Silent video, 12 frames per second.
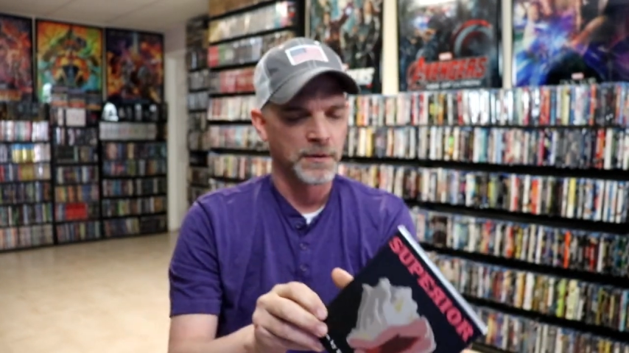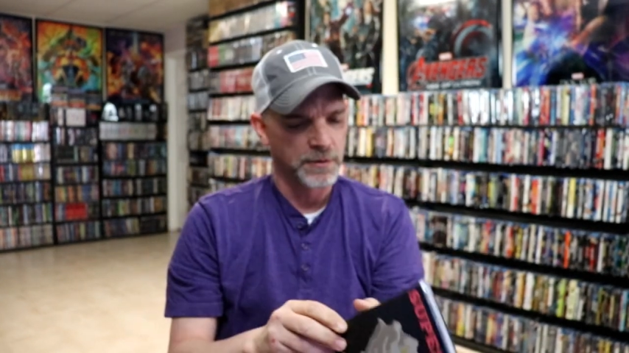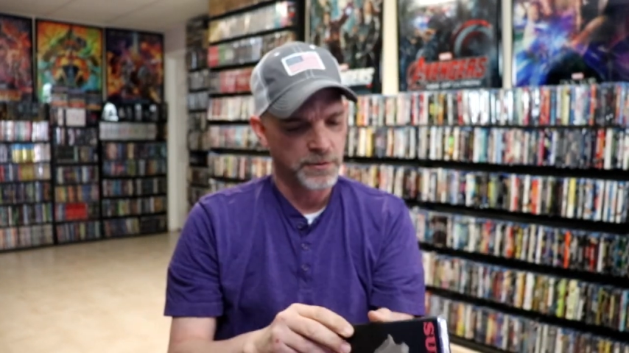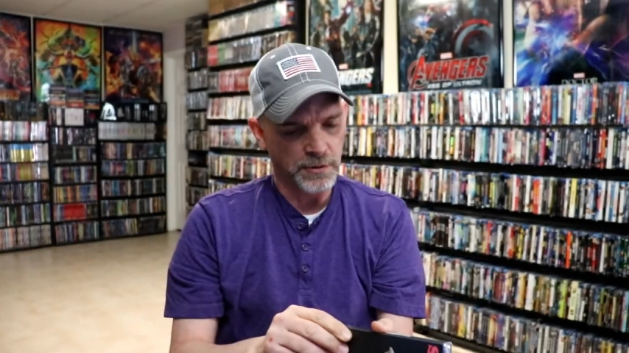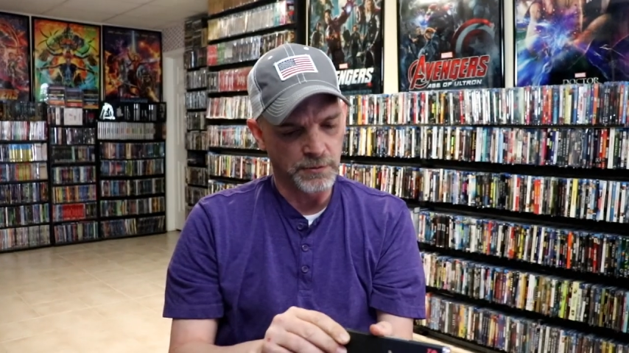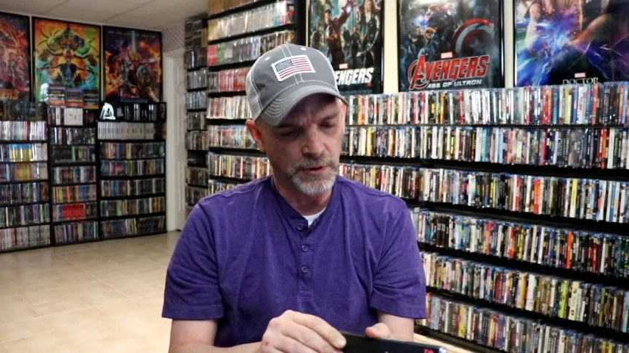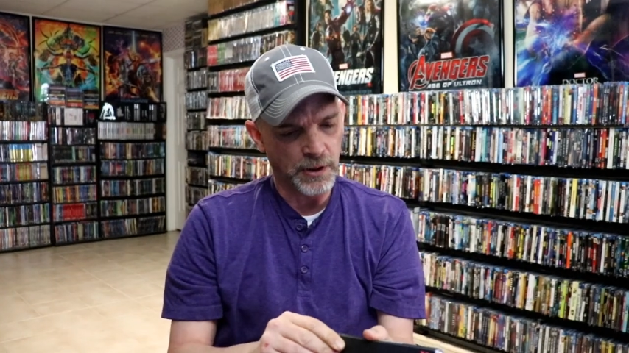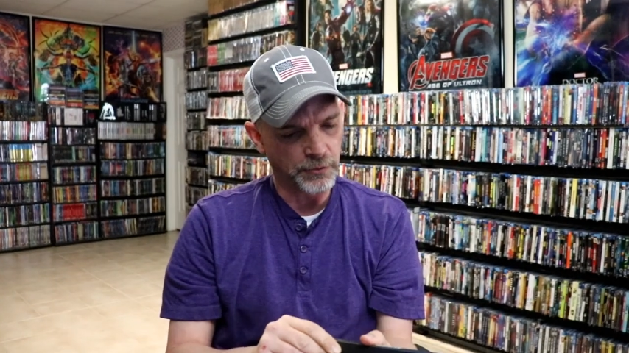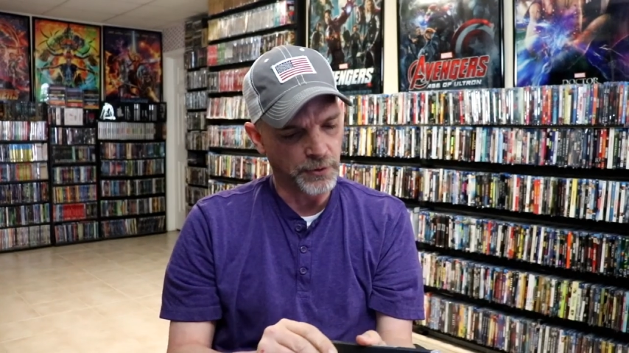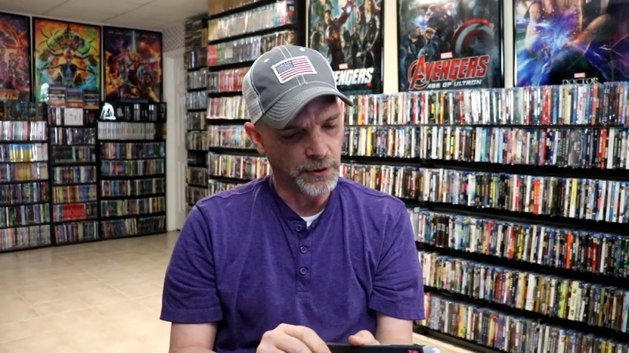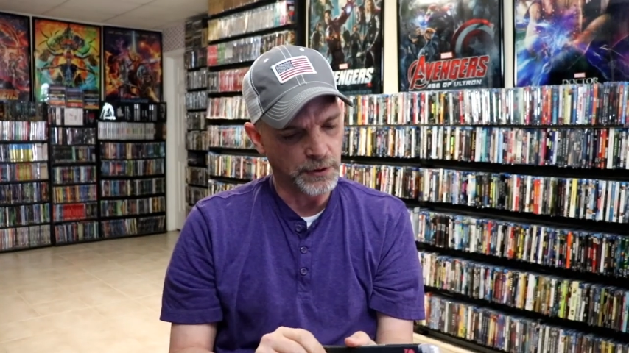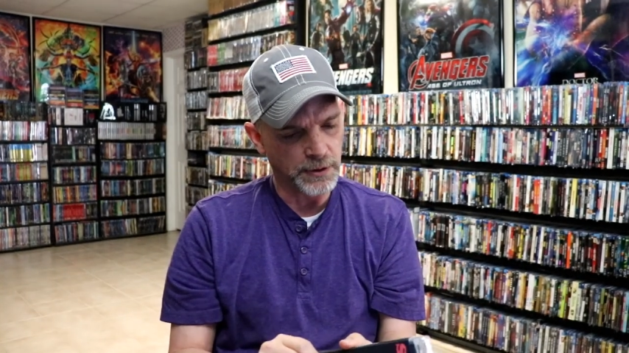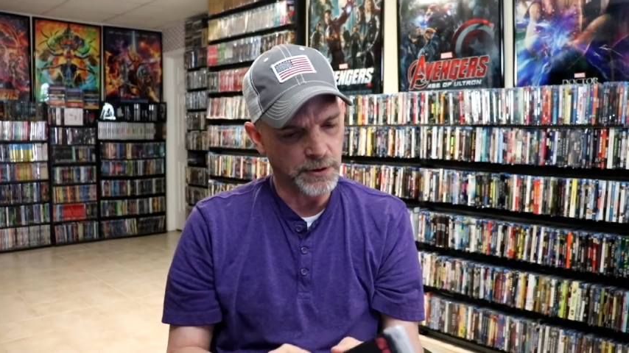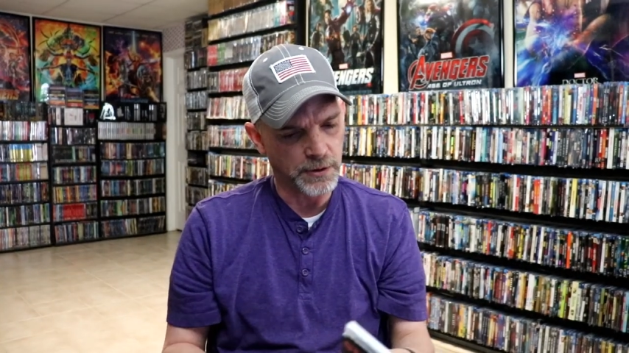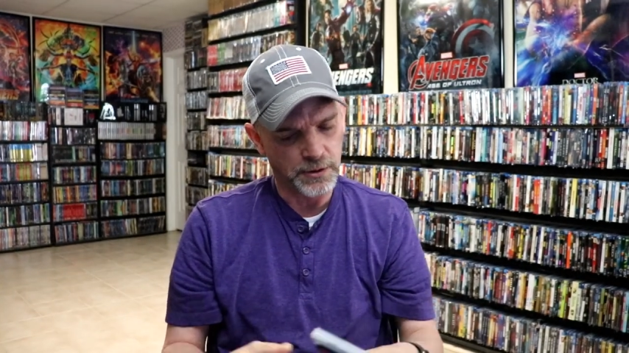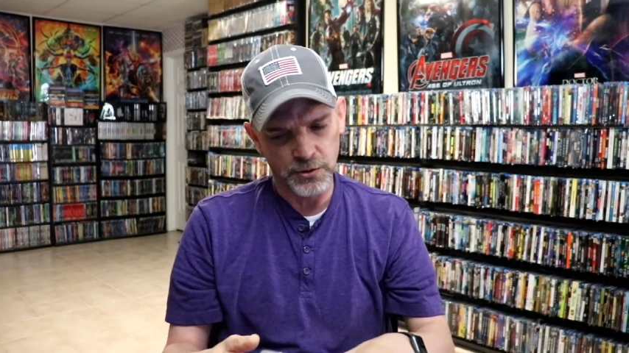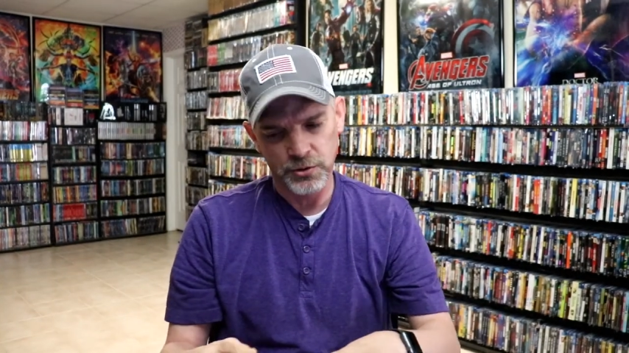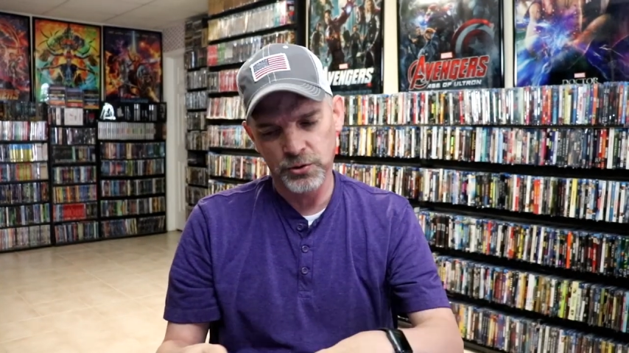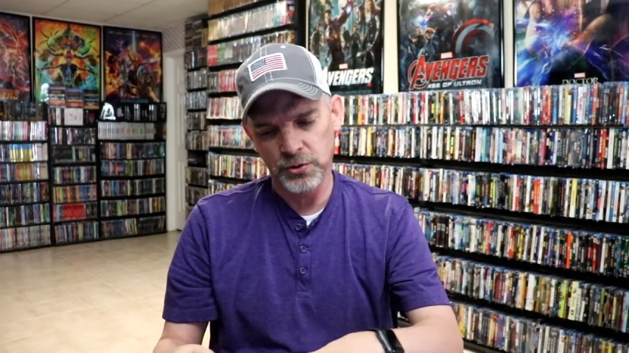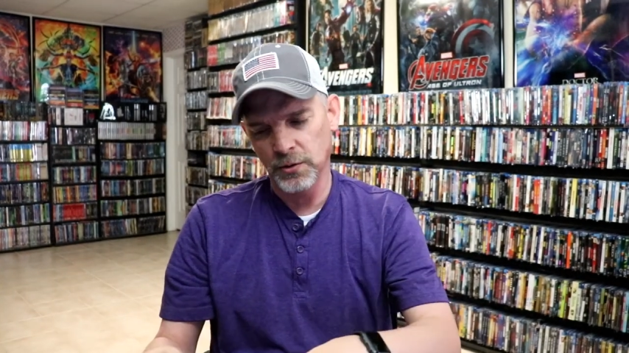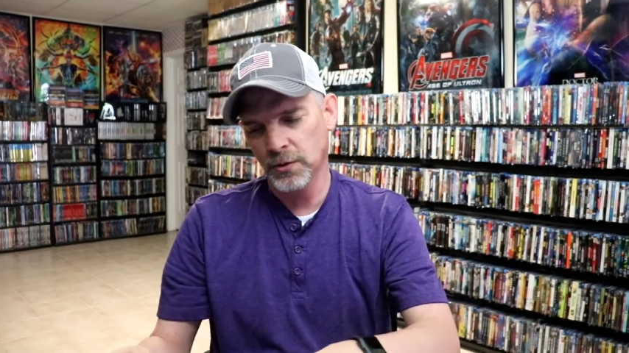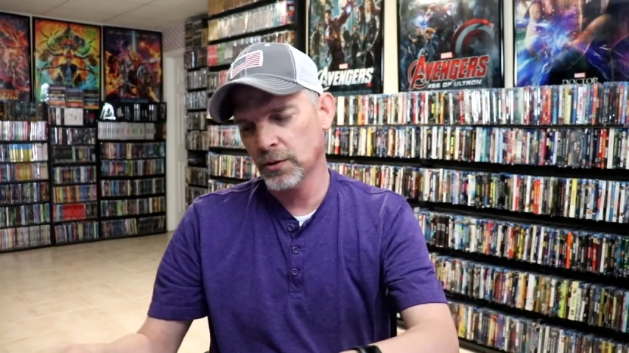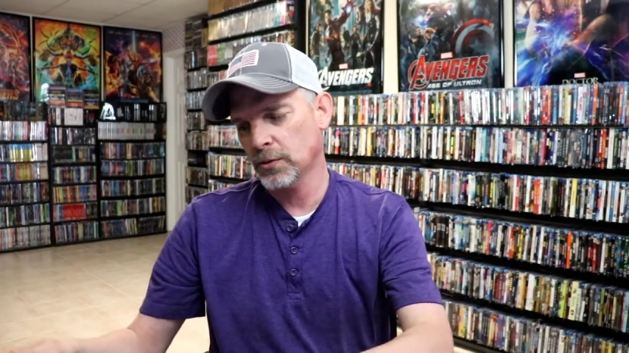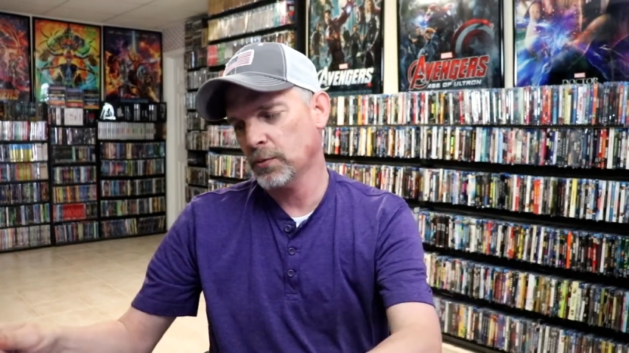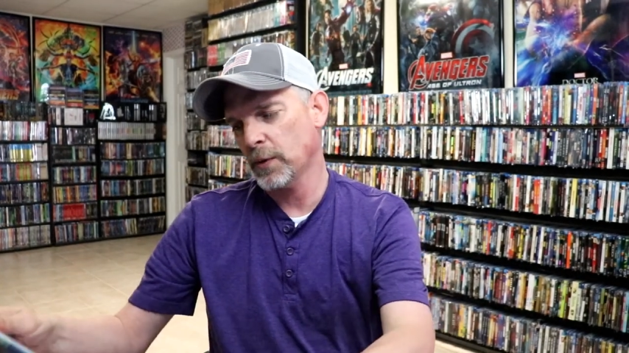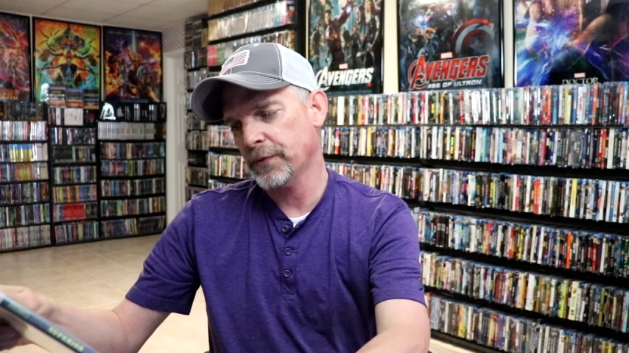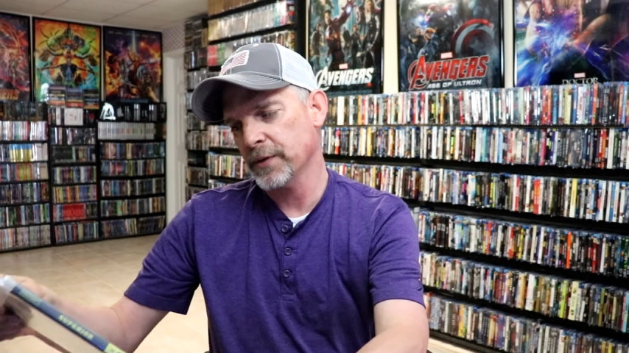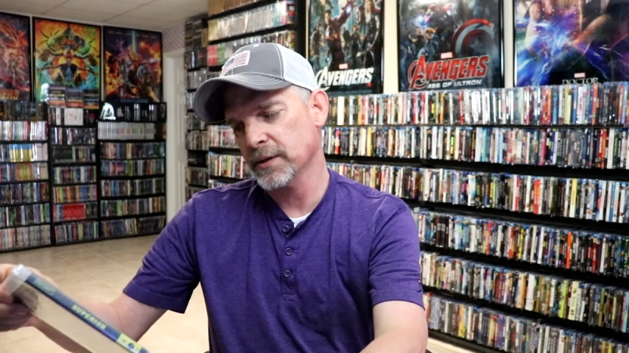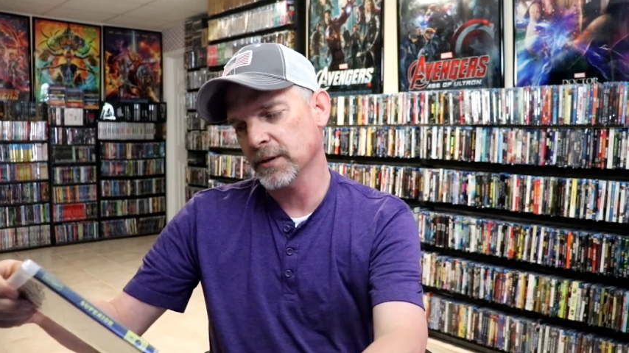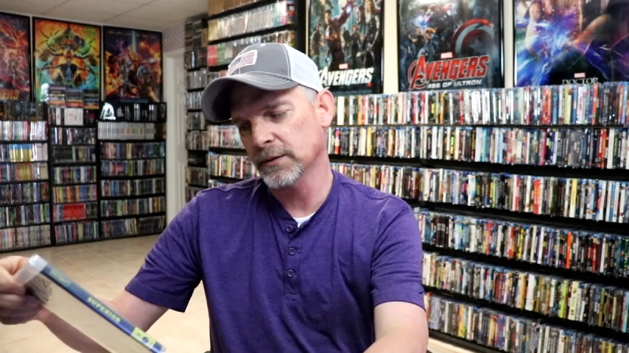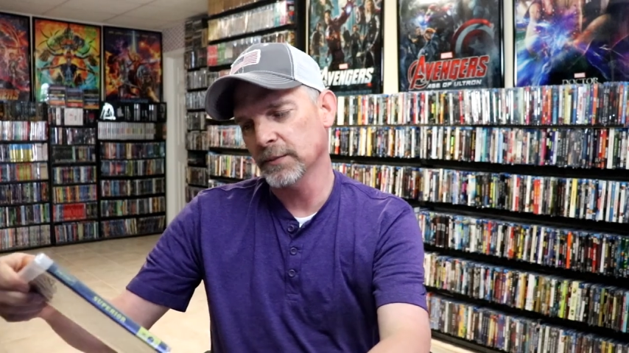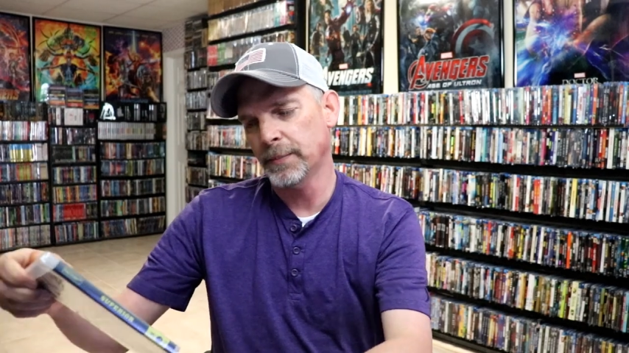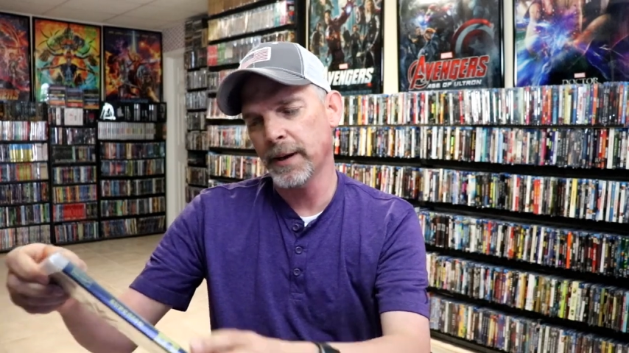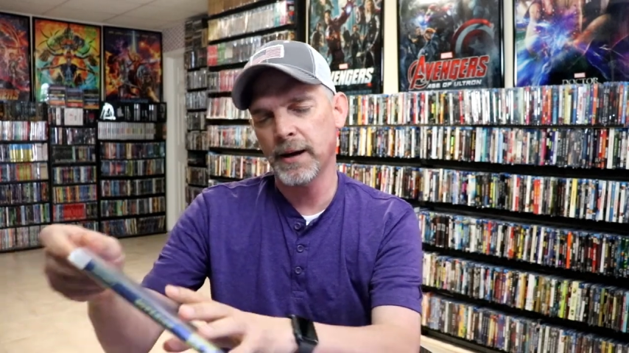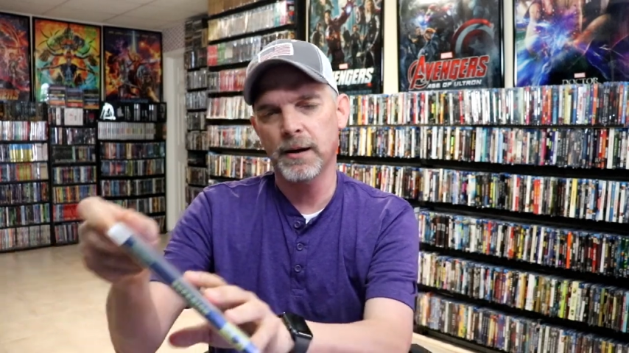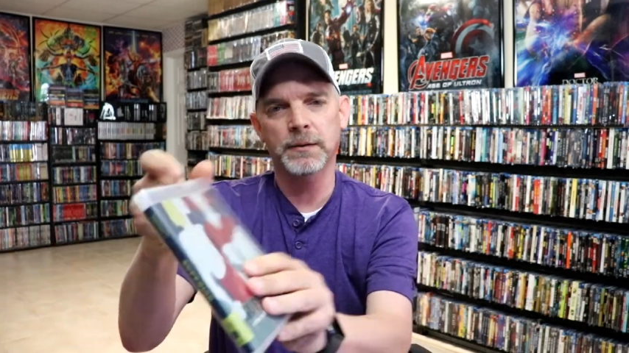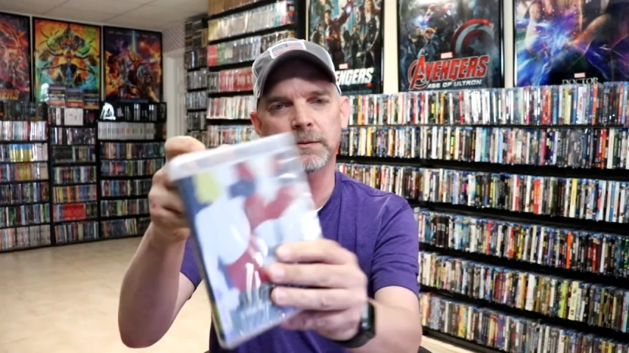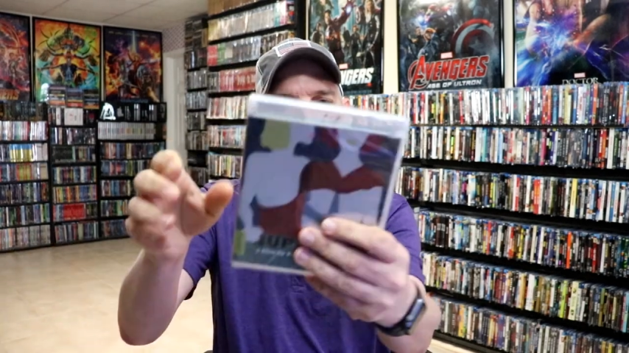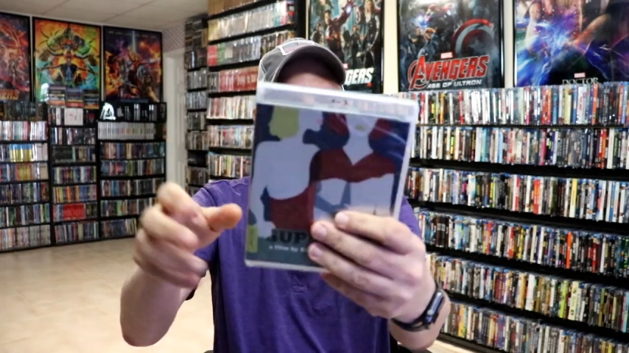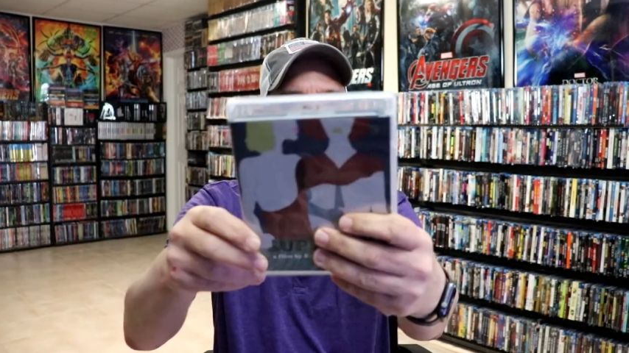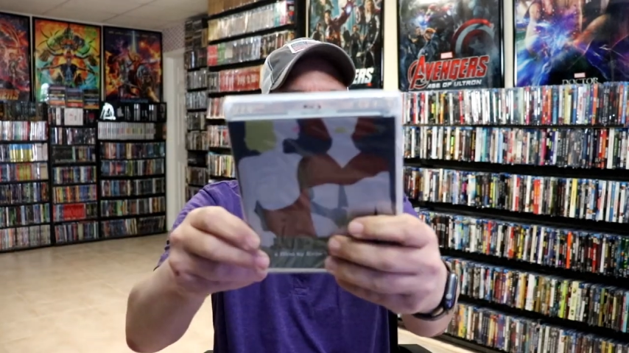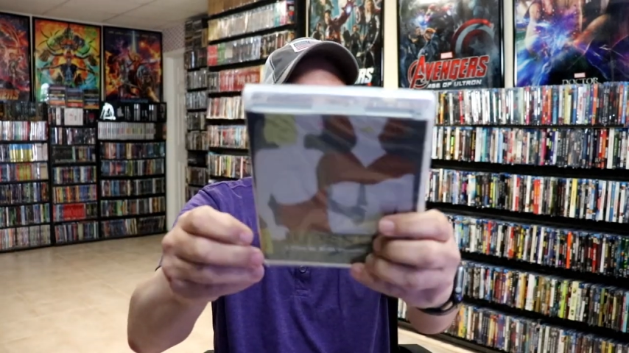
so not really sure what this is about.